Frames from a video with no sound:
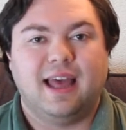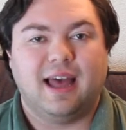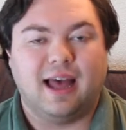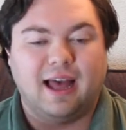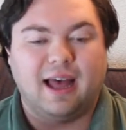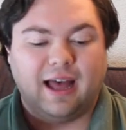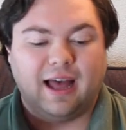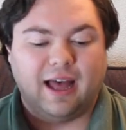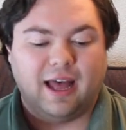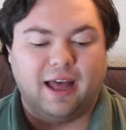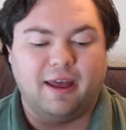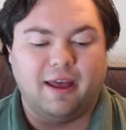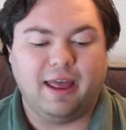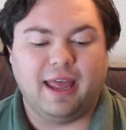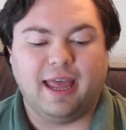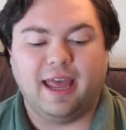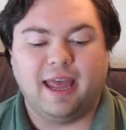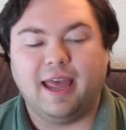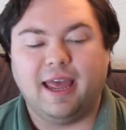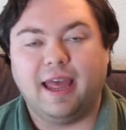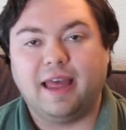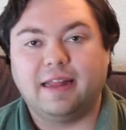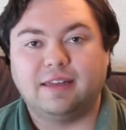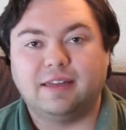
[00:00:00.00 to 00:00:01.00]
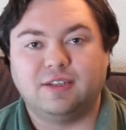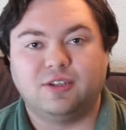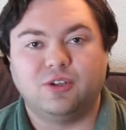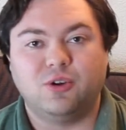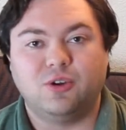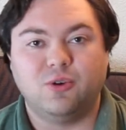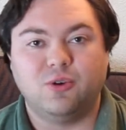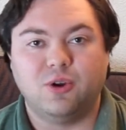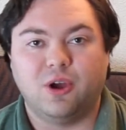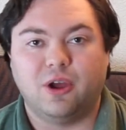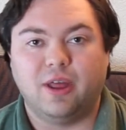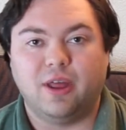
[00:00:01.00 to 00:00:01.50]
And
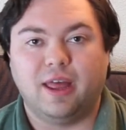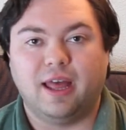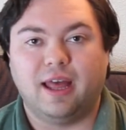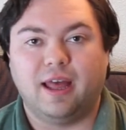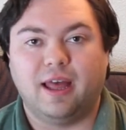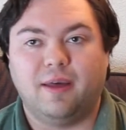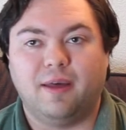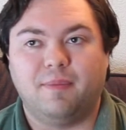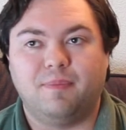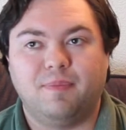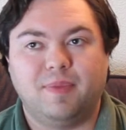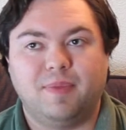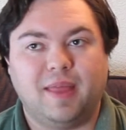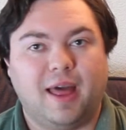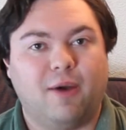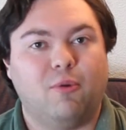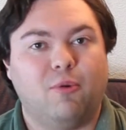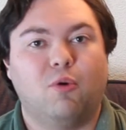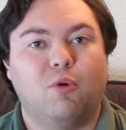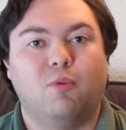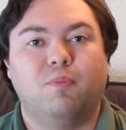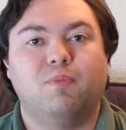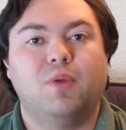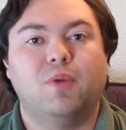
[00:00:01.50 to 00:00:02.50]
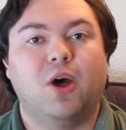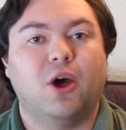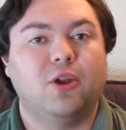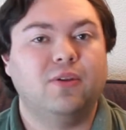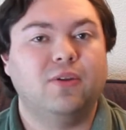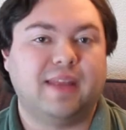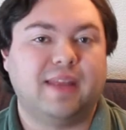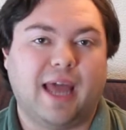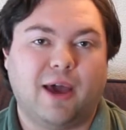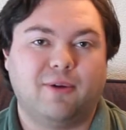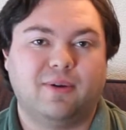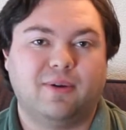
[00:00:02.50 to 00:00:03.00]
who knows, that will
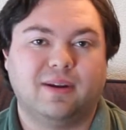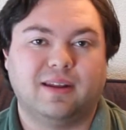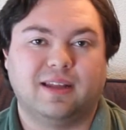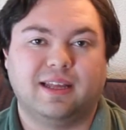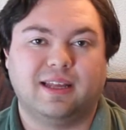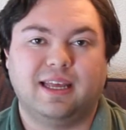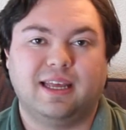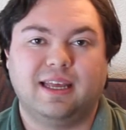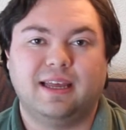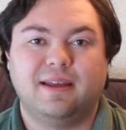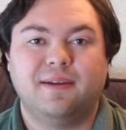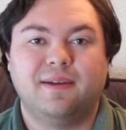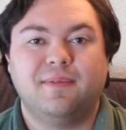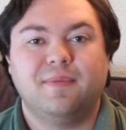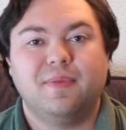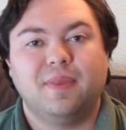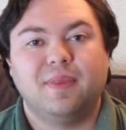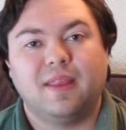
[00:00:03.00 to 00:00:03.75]
undoubtedly